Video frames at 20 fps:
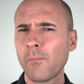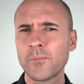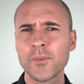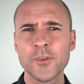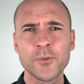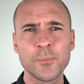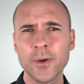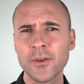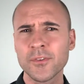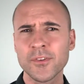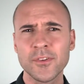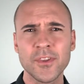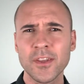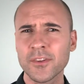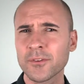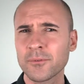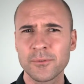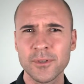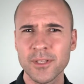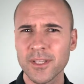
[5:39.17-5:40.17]
this person
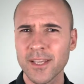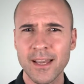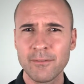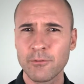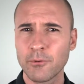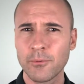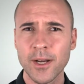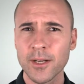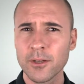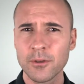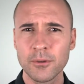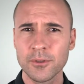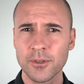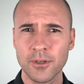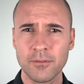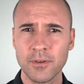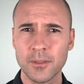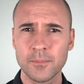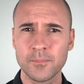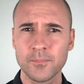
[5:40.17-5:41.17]
doesn't really have a record
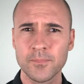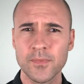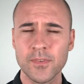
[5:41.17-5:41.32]
of it.